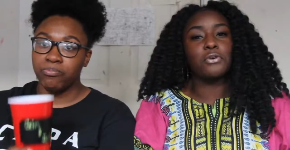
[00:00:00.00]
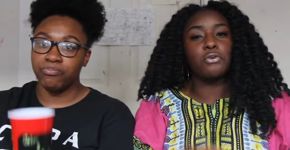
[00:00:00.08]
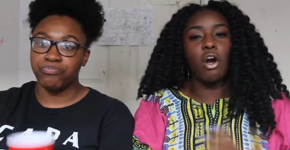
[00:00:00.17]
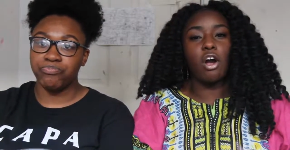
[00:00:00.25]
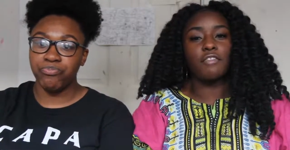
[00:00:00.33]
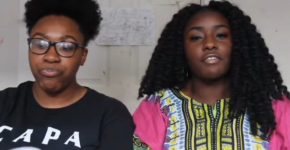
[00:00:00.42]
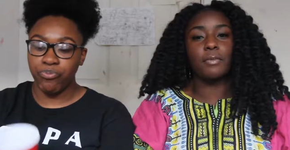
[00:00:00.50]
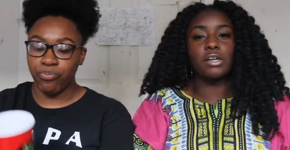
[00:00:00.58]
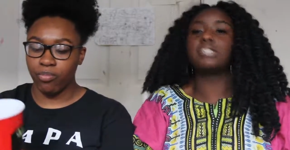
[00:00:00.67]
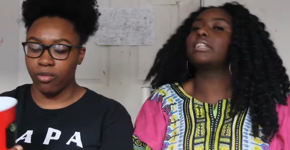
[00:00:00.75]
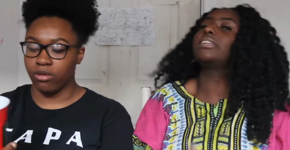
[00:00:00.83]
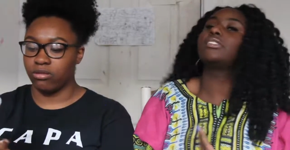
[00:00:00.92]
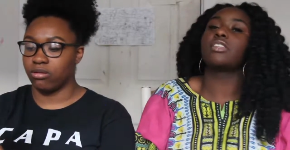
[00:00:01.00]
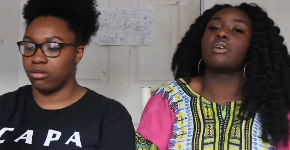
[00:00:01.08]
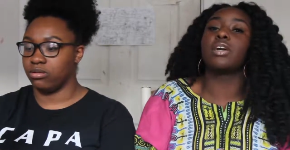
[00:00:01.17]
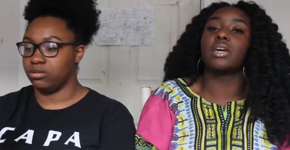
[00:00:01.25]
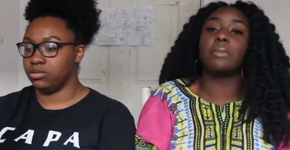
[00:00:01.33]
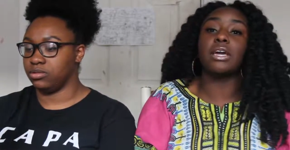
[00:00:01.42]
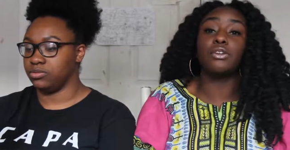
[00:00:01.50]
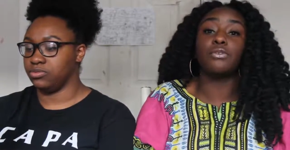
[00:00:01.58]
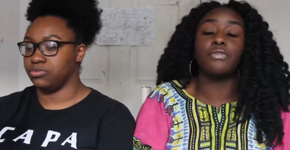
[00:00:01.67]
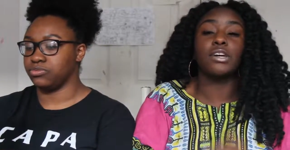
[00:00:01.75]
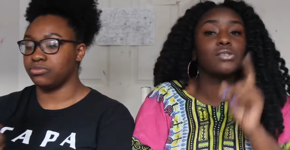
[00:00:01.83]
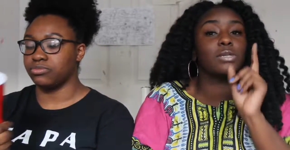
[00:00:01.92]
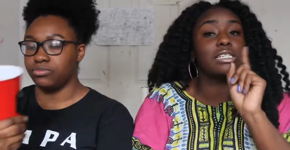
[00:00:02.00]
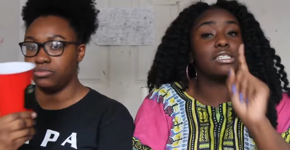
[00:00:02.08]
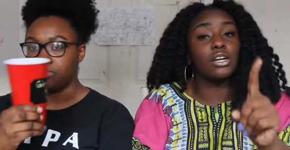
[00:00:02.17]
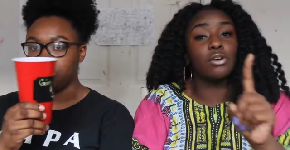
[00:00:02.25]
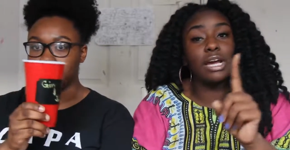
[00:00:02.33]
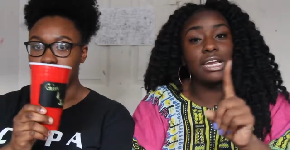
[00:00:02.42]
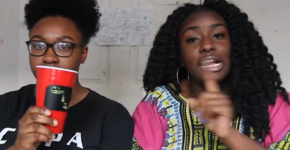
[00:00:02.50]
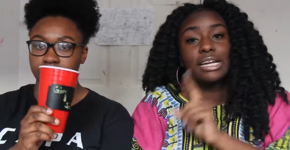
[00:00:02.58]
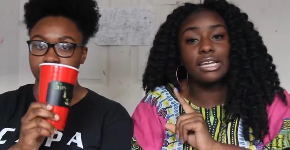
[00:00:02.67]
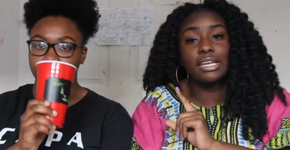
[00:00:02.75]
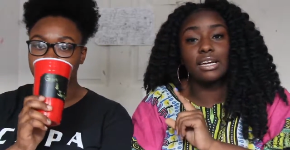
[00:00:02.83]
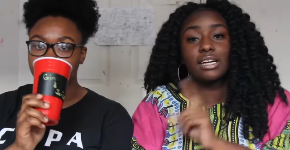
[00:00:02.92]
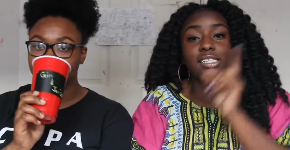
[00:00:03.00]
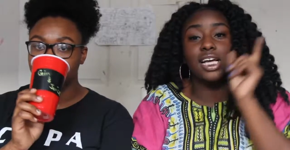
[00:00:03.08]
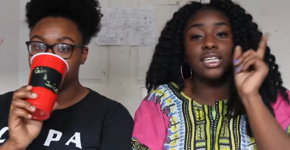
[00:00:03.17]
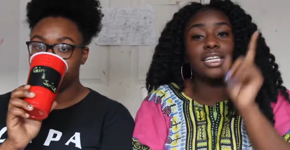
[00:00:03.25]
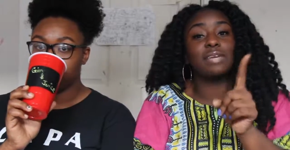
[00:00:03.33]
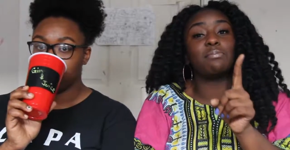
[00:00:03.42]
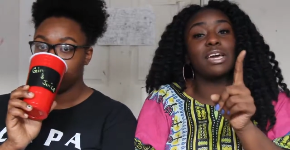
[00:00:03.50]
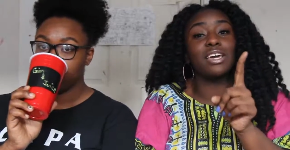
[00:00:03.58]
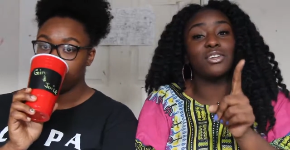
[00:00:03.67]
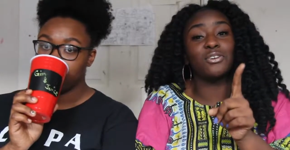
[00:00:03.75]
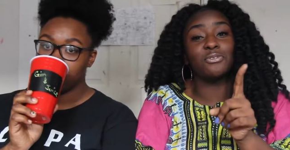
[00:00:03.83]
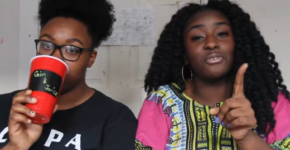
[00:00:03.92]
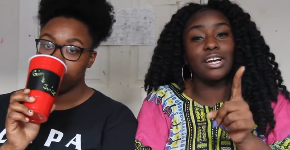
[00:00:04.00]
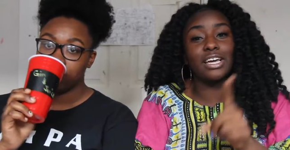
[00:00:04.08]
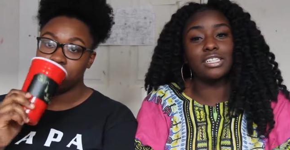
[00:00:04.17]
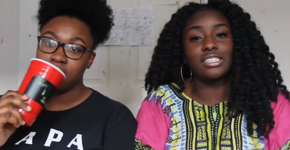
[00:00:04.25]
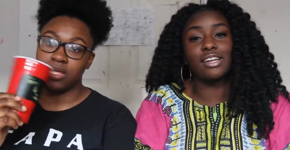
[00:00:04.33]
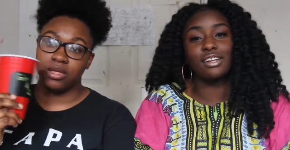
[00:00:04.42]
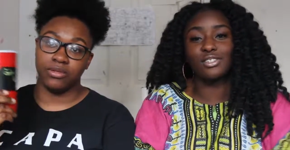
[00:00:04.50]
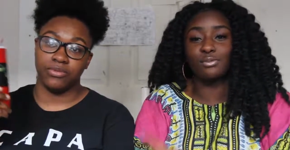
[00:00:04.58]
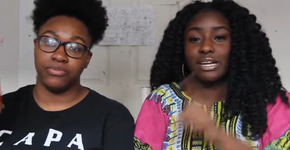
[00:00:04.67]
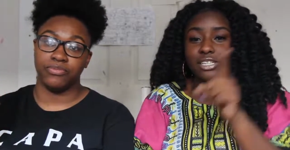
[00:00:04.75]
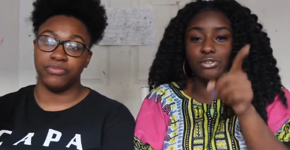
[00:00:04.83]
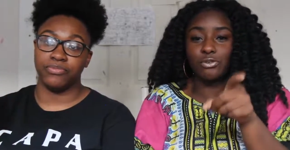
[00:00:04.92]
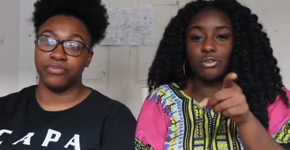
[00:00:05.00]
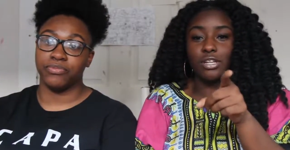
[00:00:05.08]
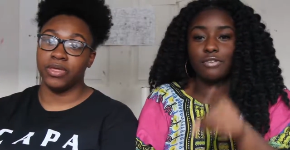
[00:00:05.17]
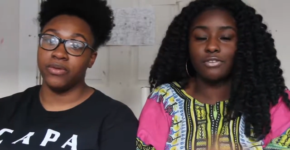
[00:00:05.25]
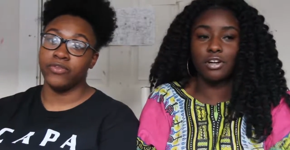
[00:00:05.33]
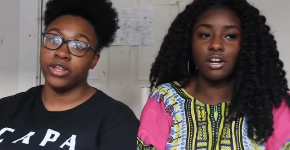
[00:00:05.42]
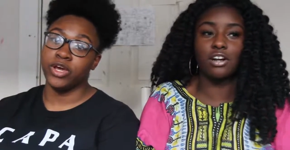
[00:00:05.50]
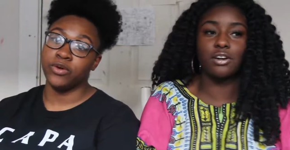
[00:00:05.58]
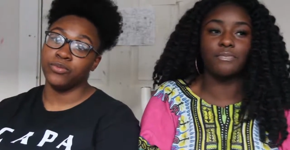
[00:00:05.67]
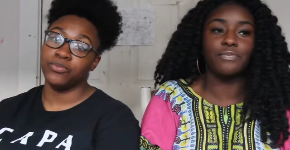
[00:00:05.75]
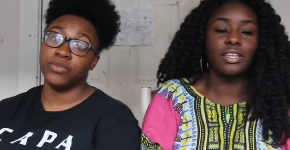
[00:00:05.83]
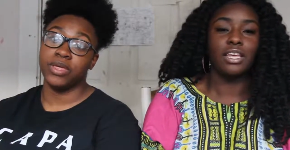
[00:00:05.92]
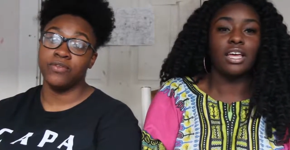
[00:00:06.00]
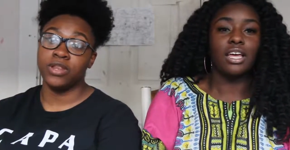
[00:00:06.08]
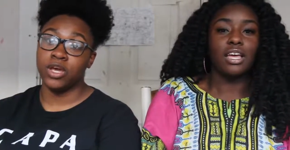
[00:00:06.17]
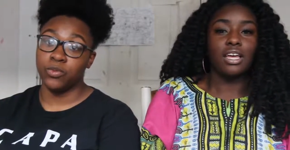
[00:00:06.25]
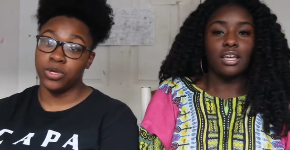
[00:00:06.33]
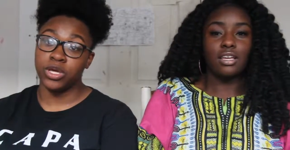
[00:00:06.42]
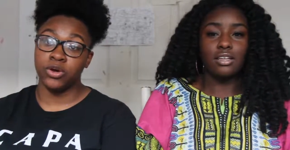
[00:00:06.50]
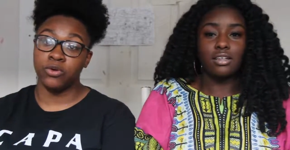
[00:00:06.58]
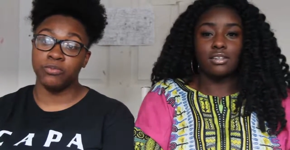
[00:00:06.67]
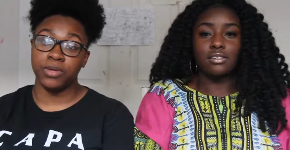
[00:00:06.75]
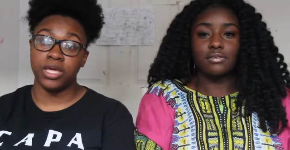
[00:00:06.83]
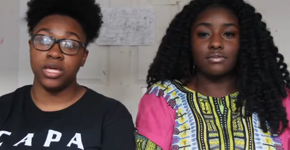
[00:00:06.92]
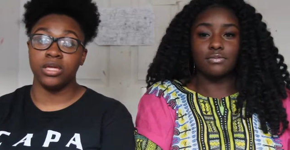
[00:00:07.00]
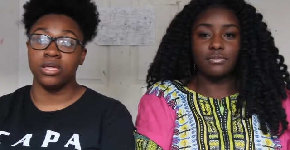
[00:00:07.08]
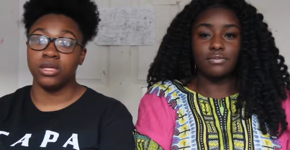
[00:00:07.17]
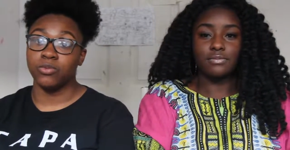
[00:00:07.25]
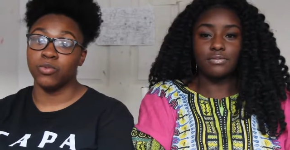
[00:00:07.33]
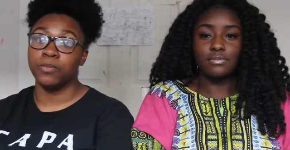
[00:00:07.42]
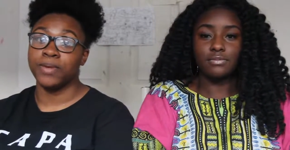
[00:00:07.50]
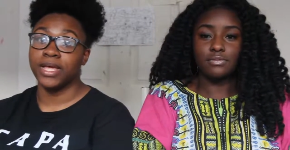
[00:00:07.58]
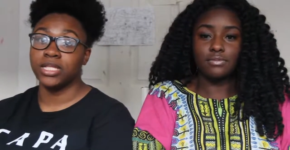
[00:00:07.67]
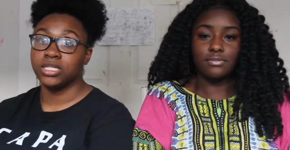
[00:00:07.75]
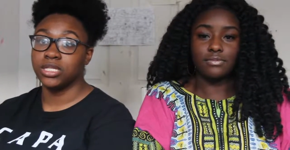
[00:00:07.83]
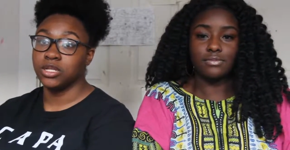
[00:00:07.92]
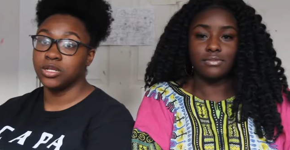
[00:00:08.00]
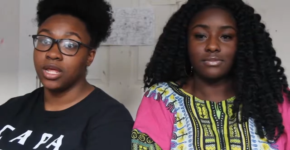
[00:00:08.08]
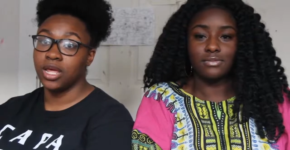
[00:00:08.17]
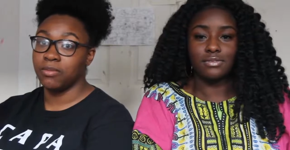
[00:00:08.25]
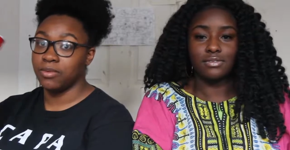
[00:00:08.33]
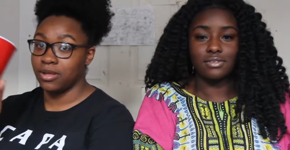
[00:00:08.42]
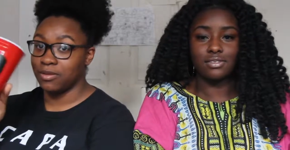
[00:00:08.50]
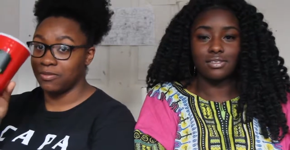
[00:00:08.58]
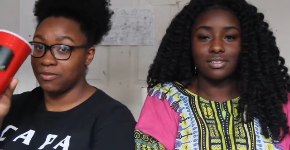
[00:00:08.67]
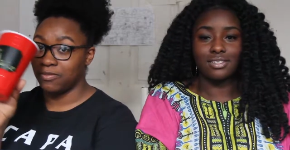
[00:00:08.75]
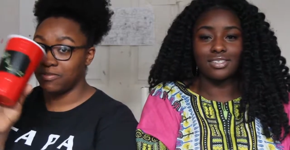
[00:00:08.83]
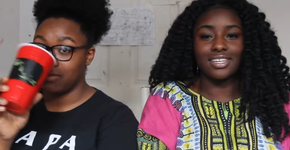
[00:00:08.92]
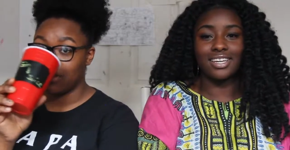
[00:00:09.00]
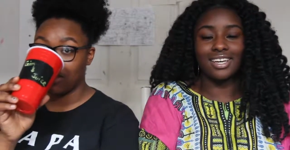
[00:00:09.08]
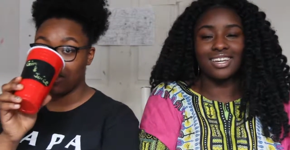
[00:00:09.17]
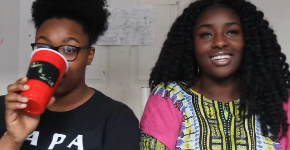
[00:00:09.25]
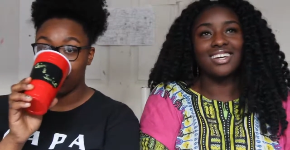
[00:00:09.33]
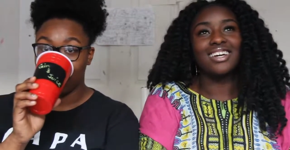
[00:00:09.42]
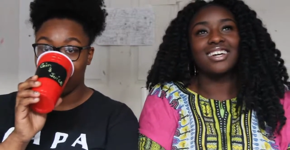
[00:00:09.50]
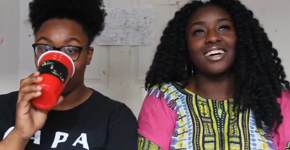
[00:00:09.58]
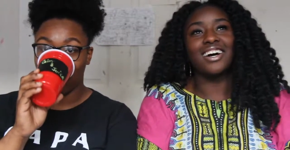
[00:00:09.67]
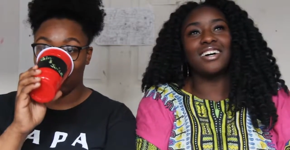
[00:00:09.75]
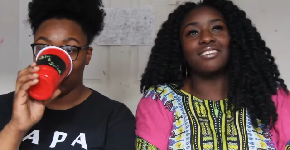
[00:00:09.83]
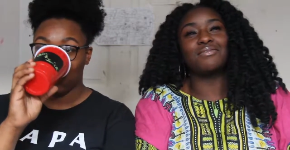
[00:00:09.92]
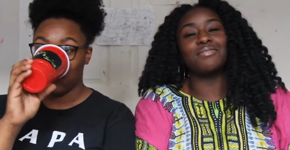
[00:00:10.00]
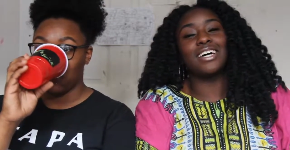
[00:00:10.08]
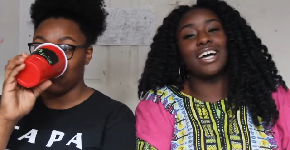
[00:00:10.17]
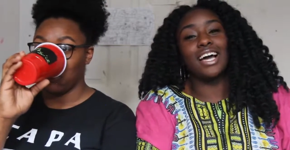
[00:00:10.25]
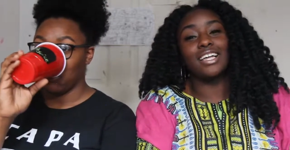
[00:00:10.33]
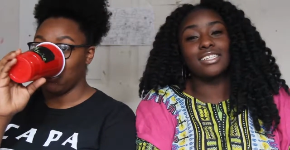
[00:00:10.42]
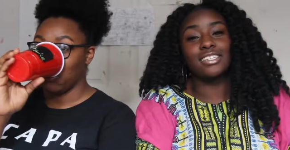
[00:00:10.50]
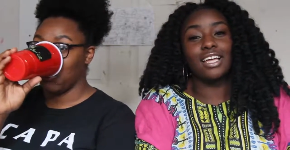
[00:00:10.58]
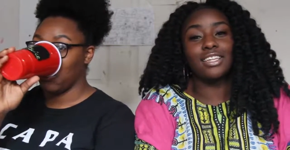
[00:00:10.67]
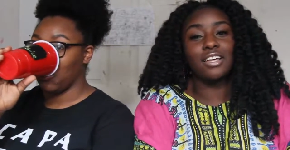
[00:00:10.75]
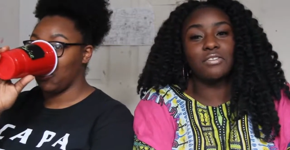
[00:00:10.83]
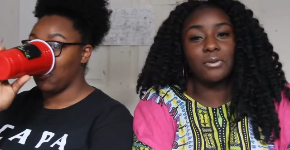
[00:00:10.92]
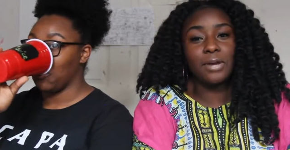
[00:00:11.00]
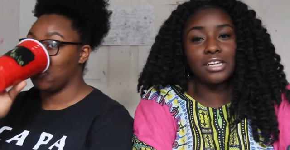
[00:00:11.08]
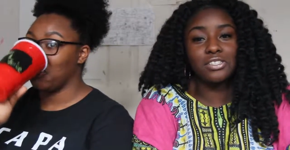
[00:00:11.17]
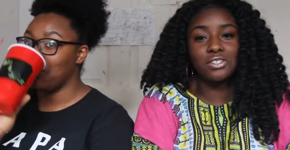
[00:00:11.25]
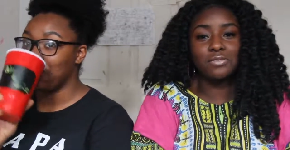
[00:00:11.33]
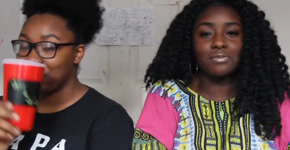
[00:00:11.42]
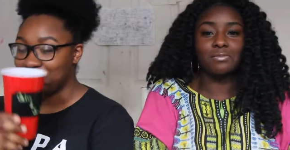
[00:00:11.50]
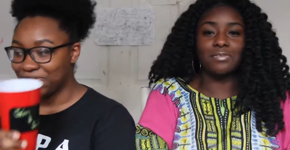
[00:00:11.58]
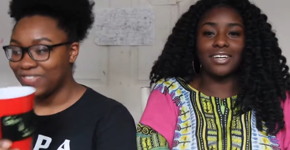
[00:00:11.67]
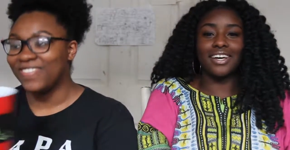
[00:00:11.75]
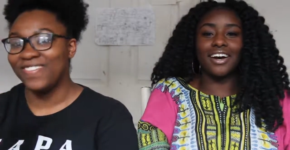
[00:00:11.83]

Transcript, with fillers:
Speaker 1: who aren't from our city so that we can make new friends, which is a great idea because I did make a new friend. Shout out to Rachel. Love even though
Speaker 2: even though we gonna be roommates in the end of
Speaker 1: yeah. Um, but I, I love you Rachel. But